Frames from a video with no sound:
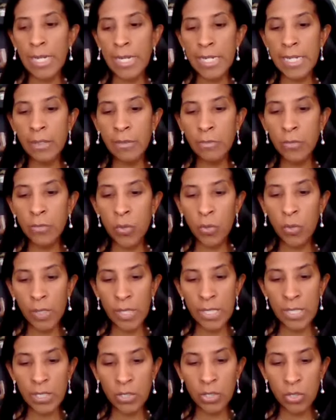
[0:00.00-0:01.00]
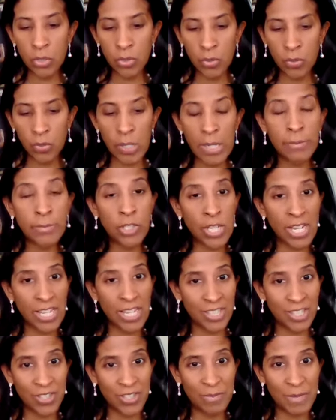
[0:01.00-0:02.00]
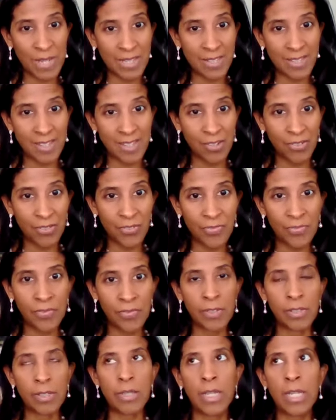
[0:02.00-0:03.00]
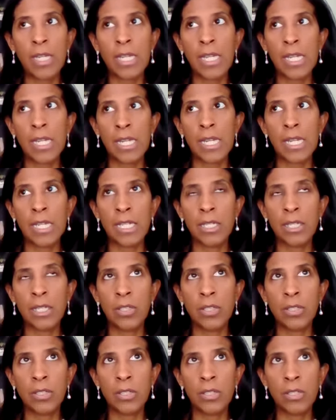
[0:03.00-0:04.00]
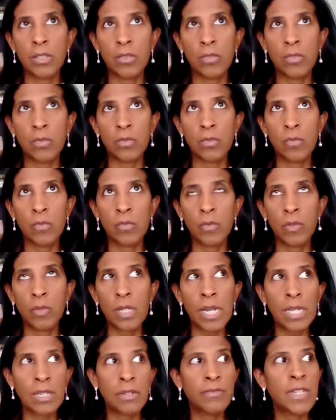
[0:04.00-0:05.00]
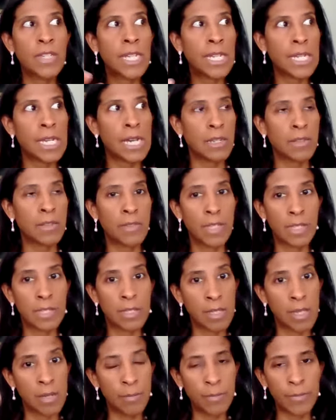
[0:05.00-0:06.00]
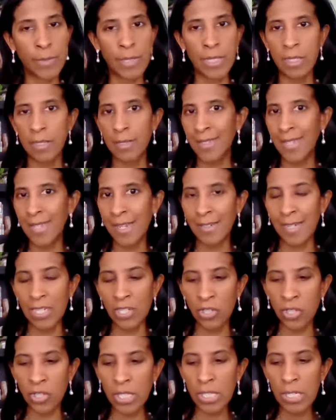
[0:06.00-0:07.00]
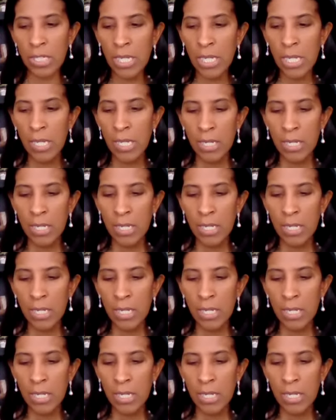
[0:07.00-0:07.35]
I'm challenging myself and kind of getting out of this slump and stagnation.